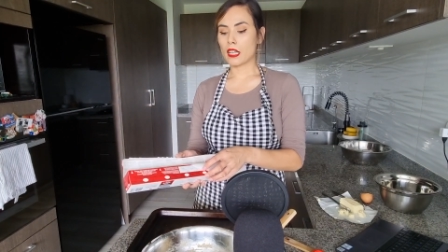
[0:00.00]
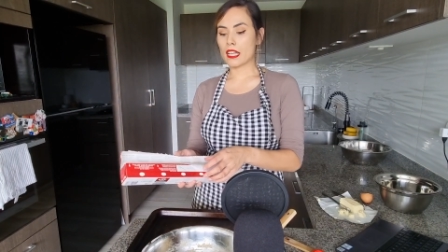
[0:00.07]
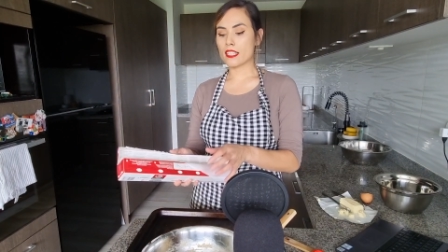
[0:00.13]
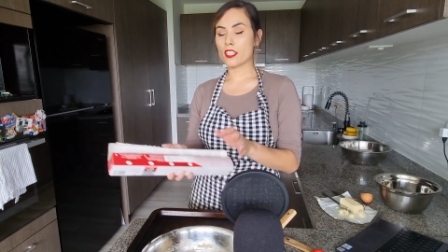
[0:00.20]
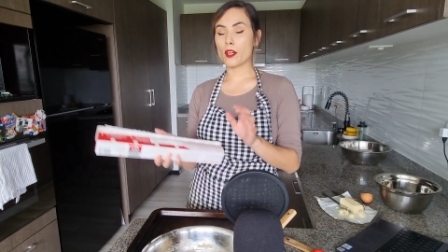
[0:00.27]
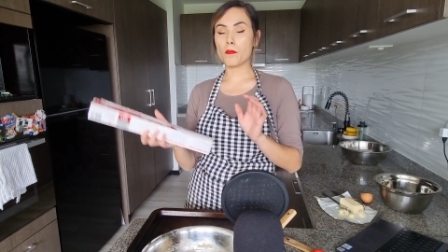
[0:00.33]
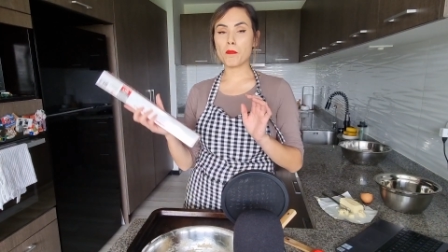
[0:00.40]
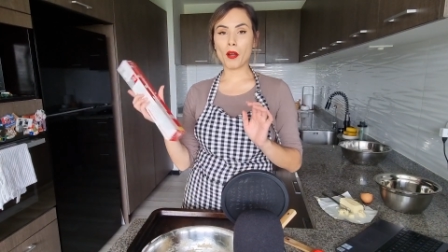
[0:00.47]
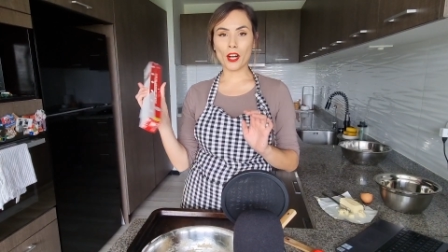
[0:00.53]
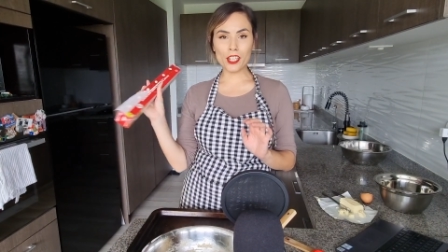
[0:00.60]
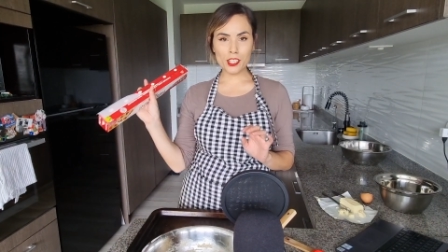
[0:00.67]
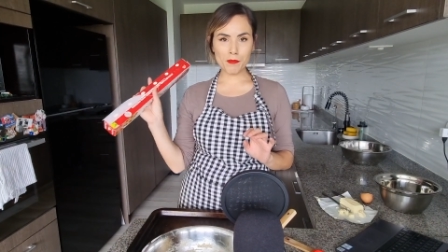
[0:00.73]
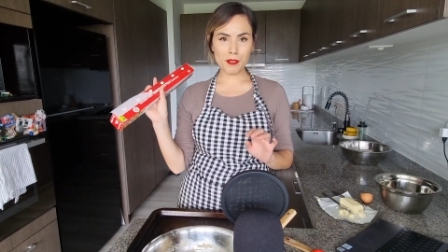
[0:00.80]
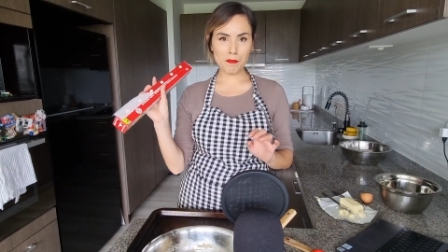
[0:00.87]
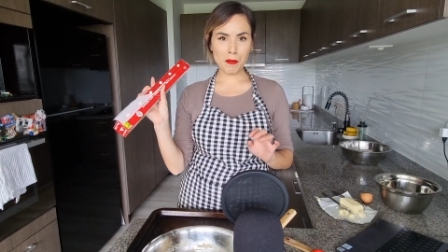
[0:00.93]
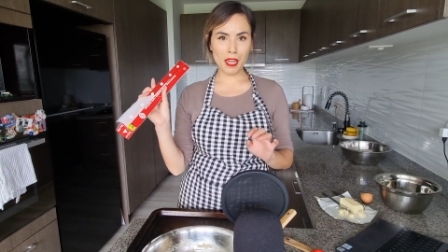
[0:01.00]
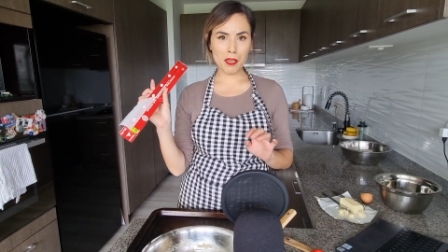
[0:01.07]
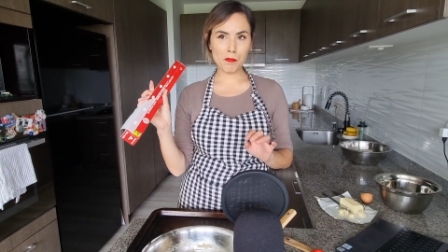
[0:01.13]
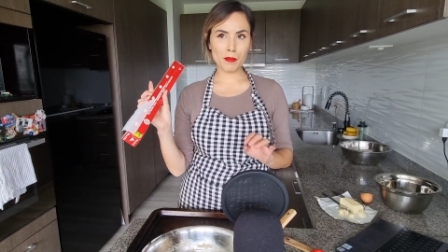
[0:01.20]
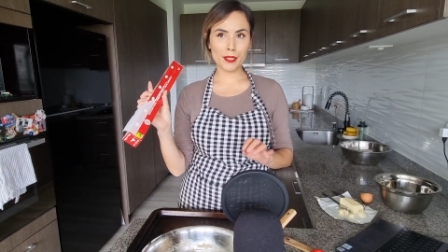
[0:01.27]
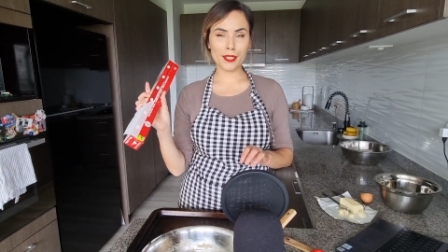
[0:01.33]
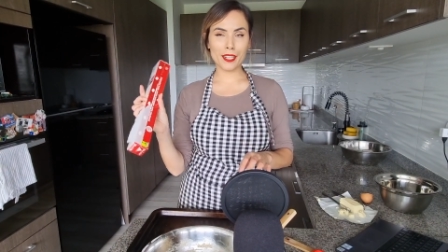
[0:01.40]
And so parchment
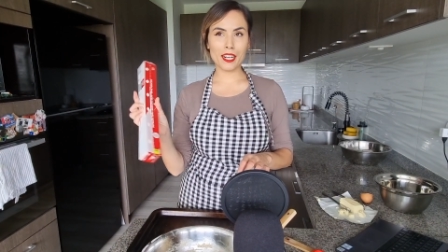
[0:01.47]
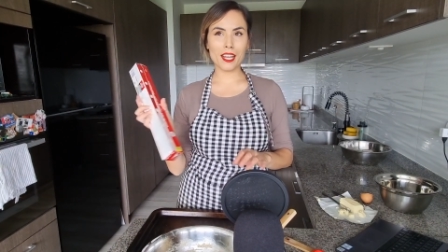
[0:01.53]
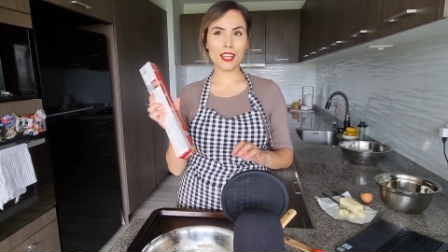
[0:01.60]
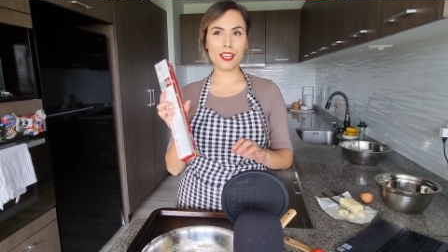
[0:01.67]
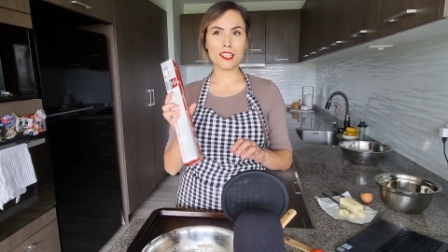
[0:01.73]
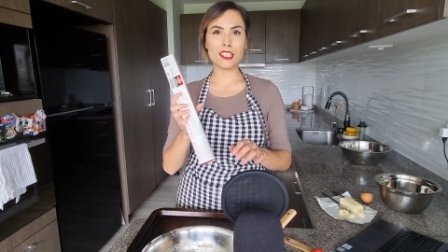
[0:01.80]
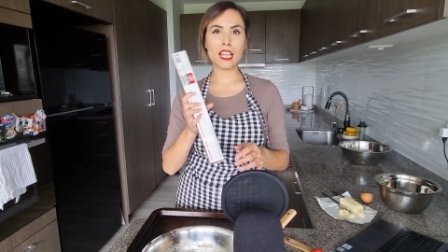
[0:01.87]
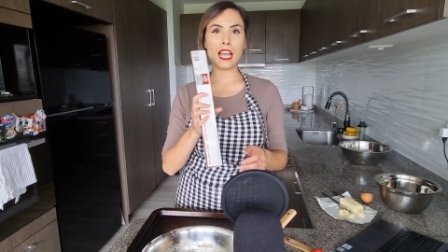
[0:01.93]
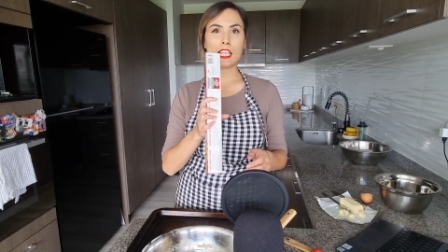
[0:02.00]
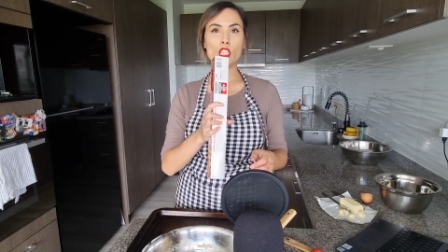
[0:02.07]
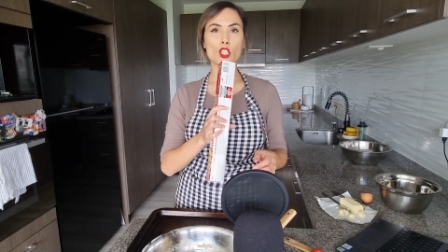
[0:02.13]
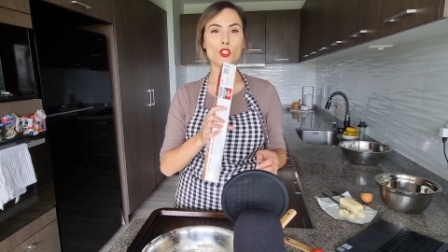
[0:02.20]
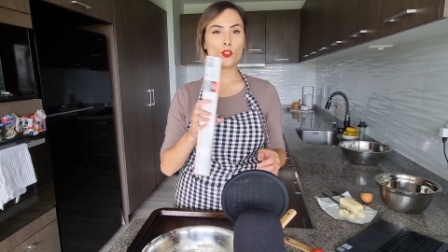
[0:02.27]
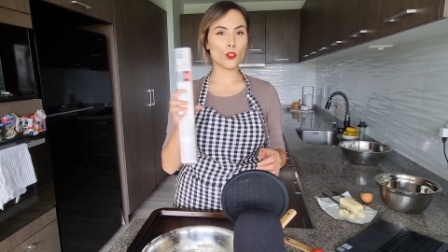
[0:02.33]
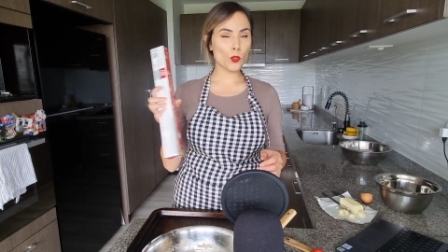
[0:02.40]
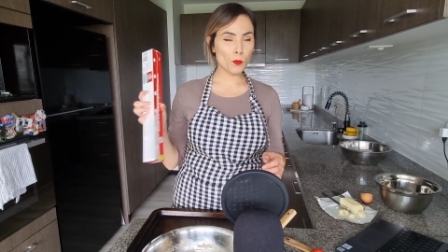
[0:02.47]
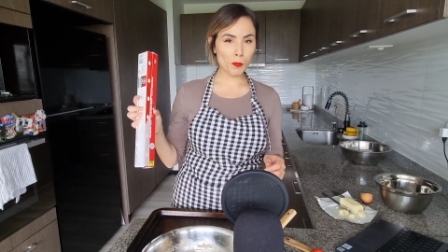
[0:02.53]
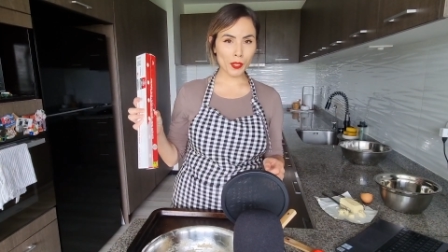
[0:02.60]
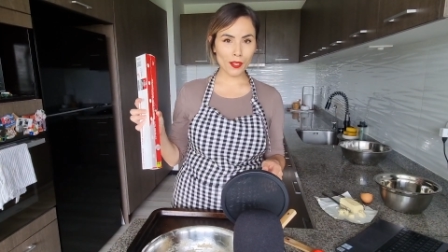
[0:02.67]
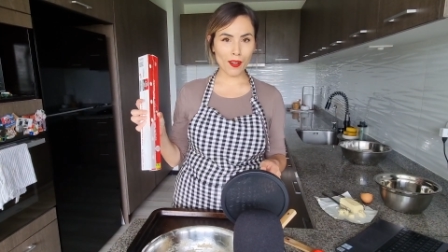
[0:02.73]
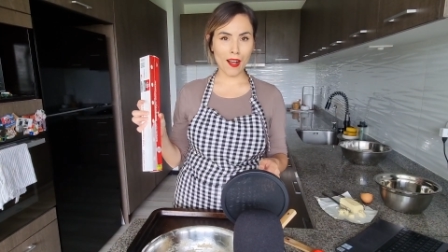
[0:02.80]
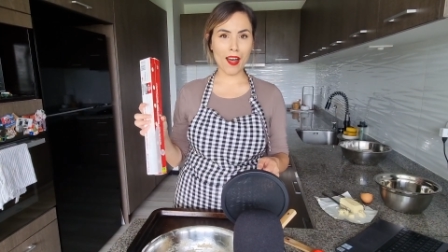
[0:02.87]
paper is
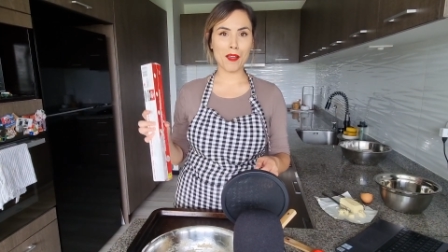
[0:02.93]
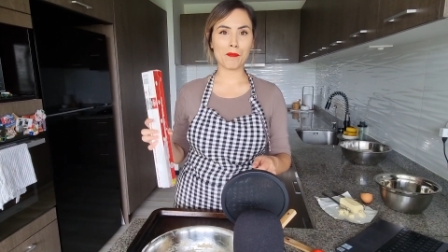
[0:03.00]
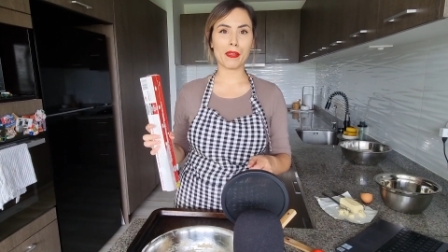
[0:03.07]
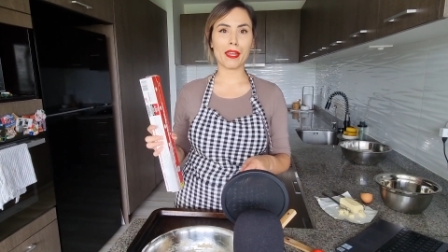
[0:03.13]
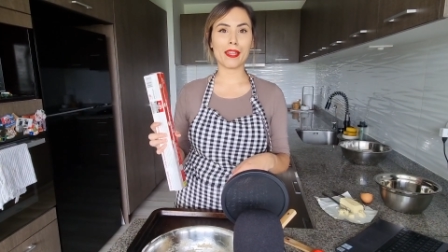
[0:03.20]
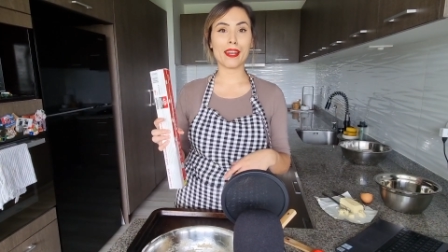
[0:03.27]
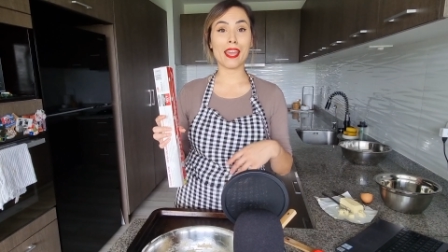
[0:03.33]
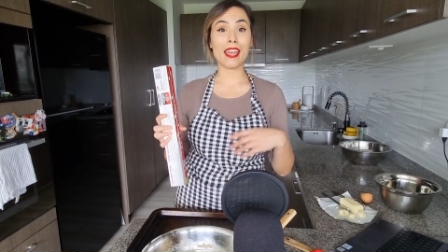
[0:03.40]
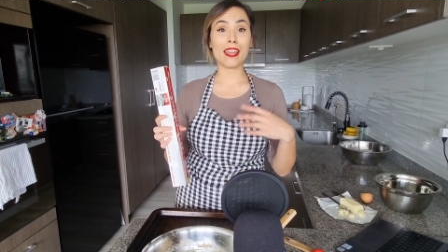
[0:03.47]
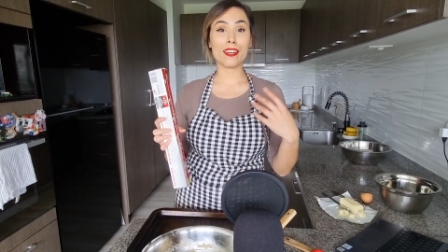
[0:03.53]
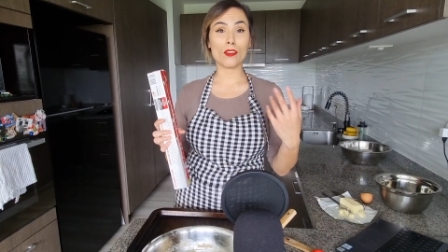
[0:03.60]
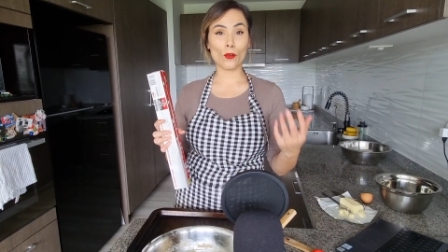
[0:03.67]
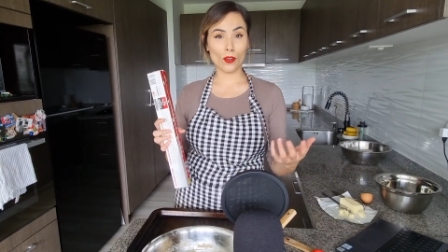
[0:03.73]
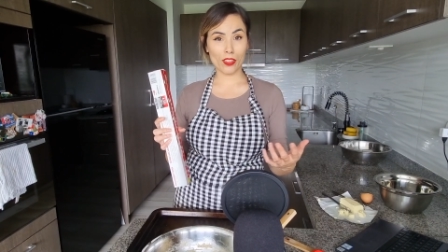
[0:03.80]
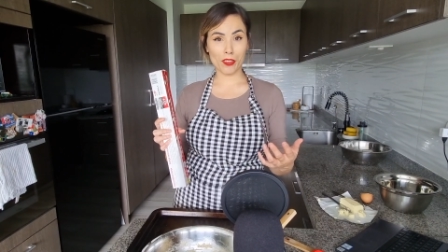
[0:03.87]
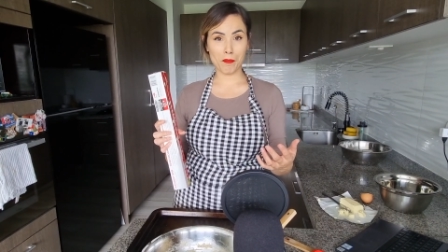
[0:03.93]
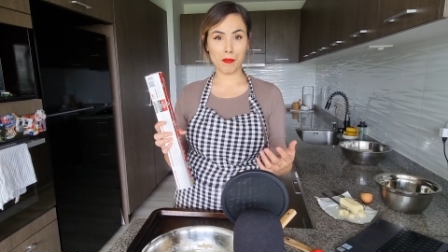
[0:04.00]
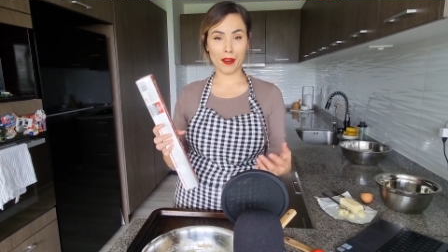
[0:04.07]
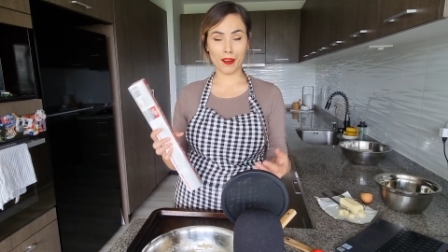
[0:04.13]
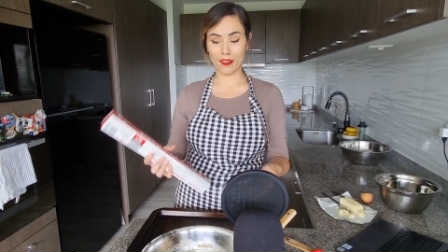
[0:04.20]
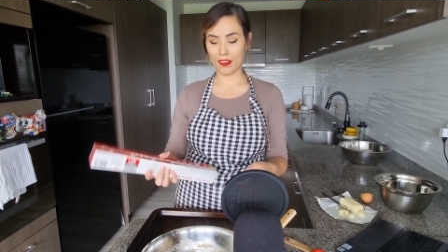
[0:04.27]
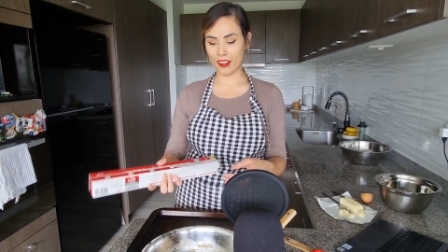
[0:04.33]
super common in North
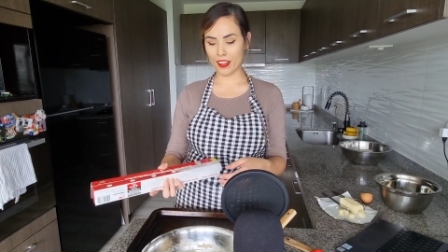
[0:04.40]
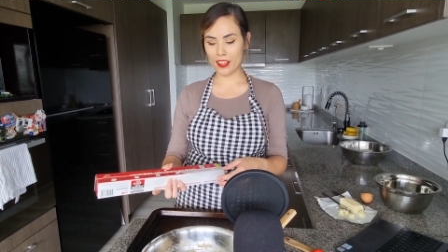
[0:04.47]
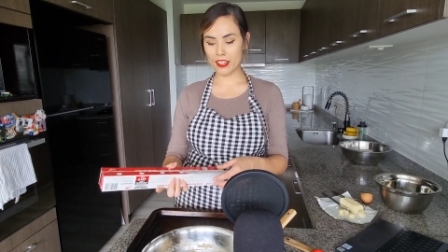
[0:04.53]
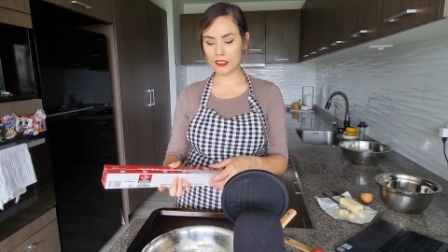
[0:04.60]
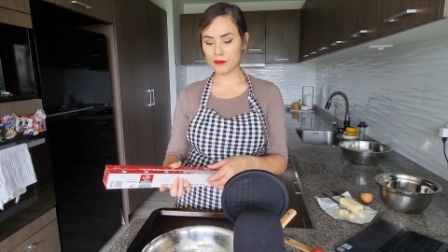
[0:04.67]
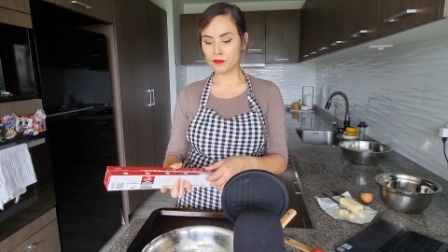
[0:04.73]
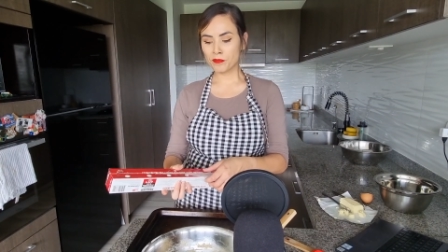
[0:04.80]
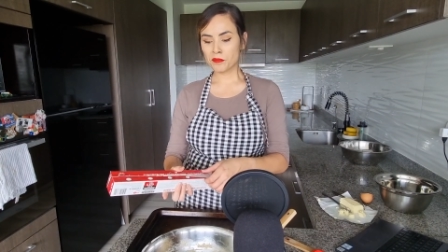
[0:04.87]
America.